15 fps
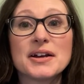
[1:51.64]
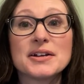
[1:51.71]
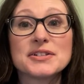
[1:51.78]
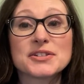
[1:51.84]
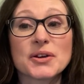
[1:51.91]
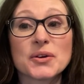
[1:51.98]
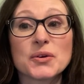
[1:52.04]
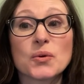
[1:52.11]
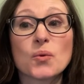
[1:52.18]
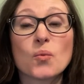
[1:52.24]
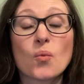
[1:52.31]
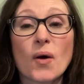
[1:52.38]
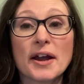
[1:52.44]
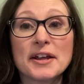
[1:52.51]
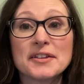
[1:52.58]
So
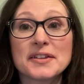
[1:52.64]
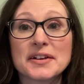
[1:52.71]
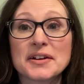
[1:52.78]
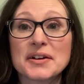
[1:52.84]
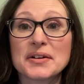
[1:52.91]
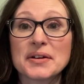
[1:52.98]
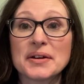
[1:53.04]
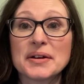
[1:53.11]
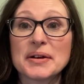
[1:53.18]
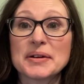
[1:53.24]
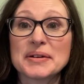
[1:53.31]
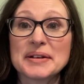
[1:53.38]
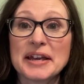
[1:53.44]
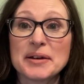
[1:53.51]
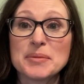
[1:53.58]
one of the
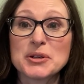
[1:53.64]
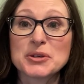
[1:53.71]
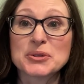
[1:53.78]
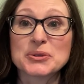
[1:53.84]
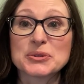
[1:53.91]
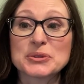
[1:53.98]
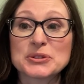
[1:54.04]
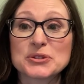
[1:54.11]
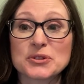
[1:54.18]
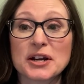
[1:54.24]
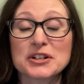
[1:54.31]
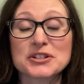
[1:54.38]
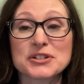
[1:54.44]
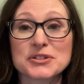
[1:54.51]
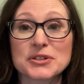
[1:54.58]
chemical
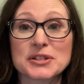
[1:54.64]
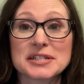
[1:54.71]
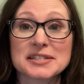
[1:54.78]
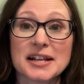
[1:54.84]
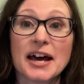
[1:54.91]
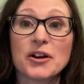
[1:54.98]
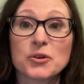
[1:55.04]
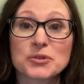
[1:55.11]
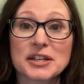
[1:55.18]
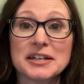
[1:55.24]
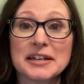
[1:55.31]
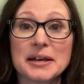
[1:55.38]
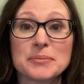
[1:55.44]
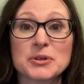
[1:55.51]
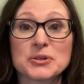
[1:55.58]
structures on this slide, or the
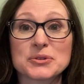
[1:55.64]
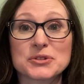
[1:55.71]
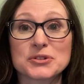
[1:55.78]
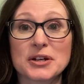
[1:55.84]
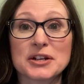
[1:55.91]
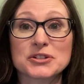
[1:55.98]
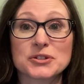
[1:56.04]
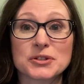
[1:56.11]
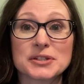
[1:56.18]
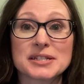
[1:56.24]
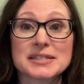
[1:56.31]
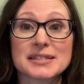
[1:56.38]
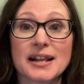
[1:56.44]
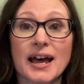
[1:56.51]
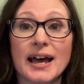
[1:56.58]
chemical structure on this
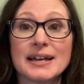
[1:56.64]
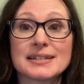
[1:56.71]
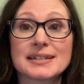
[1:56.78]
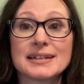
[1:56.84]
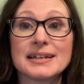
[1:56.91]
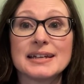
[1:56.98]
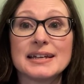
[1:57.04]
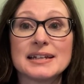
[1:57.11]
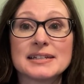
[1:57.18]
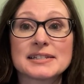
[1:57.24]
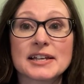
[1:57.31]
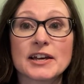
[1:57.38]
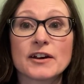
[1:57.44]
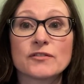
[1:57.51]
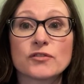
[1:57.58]
slide, is
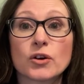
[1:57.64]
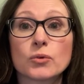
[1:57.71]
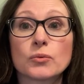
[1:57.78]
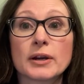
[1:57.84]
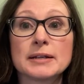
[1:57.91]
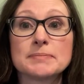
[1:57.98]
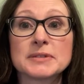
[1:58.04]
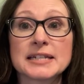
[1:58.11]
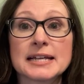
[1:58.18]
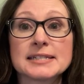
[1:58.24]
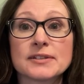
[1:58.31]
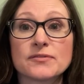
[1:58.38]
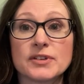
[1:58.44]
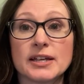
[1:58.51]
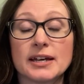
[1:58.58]
of
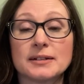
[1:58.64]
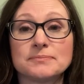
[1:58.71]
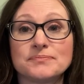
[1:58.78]
remdesivir.